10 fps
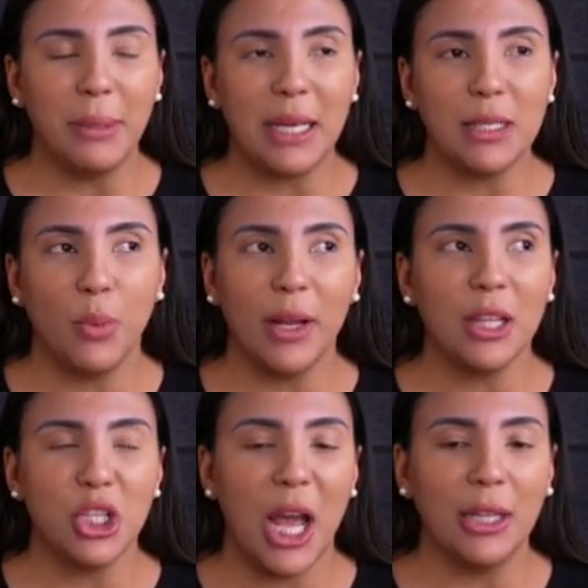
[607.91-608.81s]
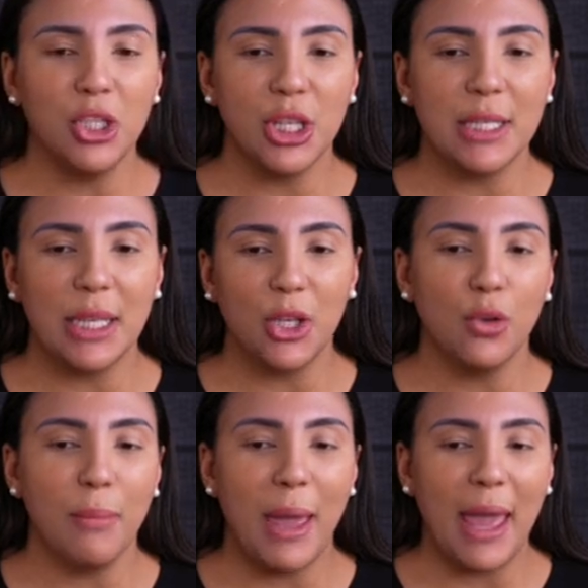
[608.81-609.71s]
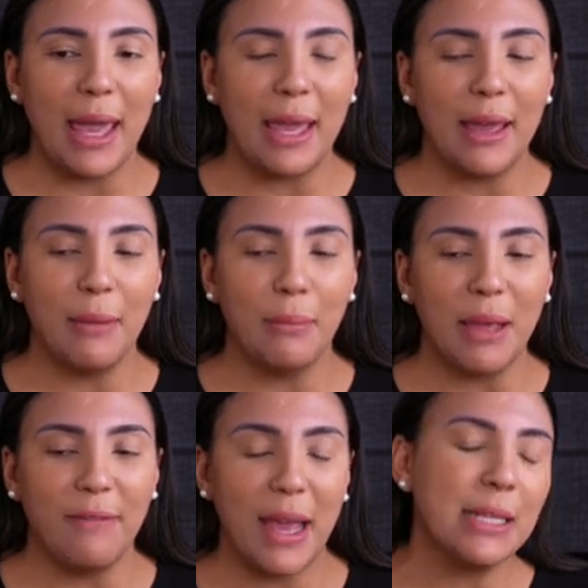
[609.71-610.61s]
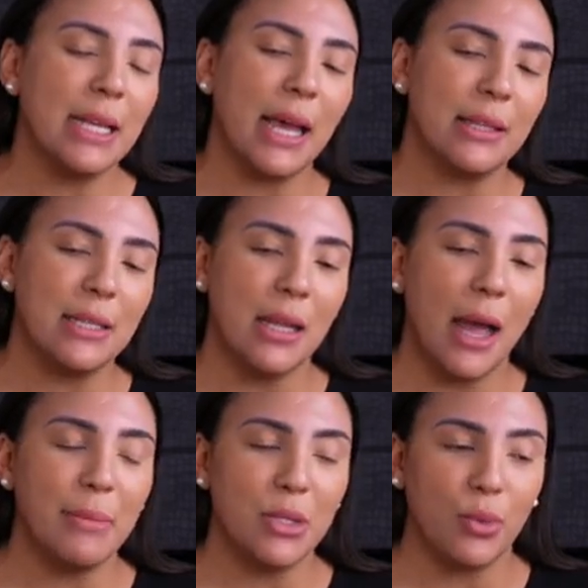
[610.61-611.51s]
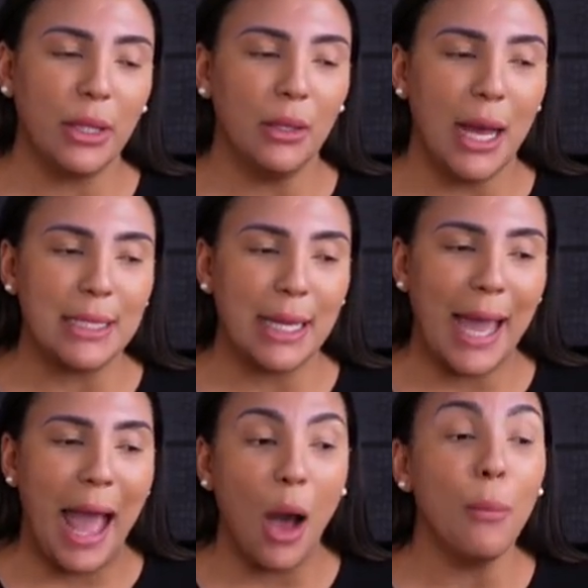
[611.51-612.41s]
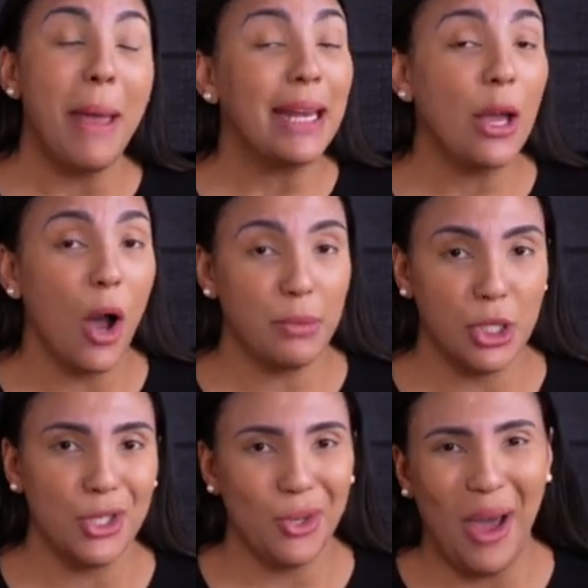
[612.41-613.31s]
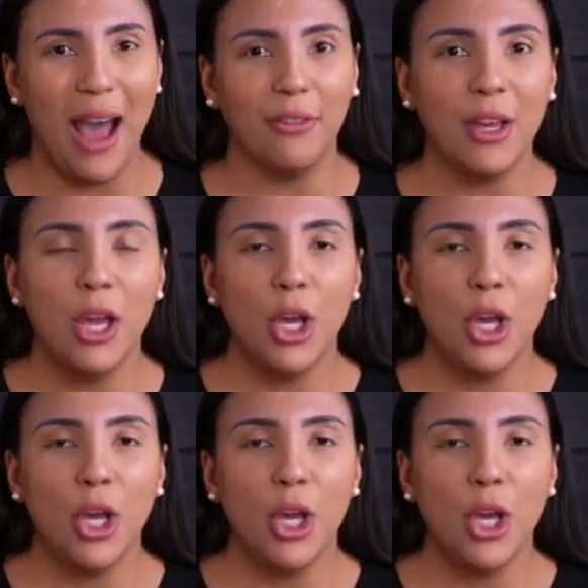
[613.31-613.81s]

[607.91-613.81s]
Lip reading: Because one of the challenges that you may be facing at this time is realizing how many options you have.